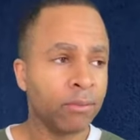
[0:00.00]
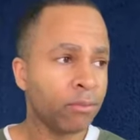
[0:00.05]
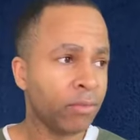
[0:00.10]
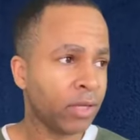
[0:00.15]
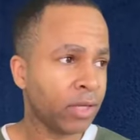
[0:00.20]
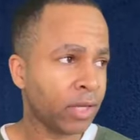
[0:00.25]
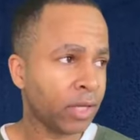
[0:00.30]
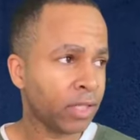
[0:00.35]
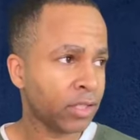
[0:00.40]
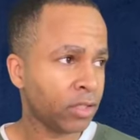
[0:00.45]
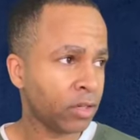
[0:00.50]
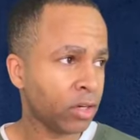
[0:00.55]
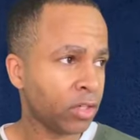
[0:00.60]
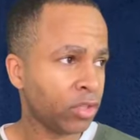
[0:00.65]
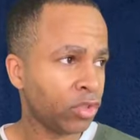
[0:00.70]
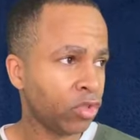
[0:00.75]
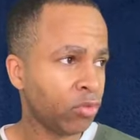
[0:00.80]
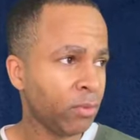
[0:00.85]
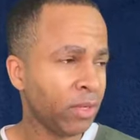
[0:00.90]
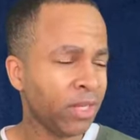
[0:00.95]
because there are
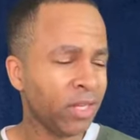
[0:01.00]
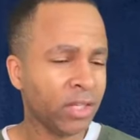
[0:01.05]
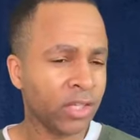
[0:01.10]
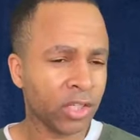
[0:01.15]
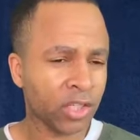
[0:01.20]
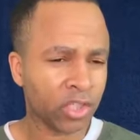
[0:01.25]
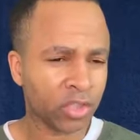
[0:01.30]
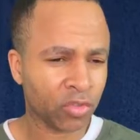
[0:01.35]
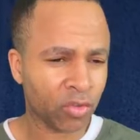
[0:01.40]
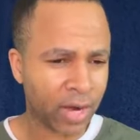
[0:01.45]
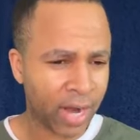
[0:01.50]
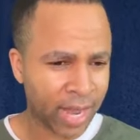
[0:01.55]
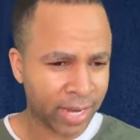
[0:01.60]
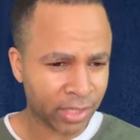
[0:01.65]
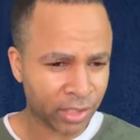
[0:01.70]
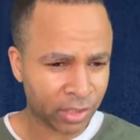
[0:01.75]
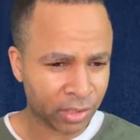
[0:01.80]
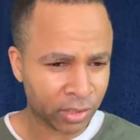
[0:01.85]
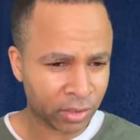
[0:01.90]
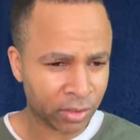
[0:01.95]
too many
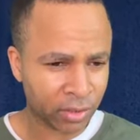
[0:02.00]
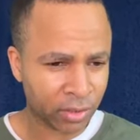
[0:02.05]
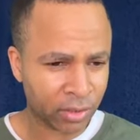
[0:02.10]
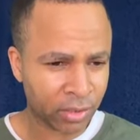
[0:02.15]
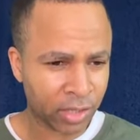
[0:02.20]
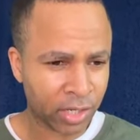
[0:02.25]
distractions.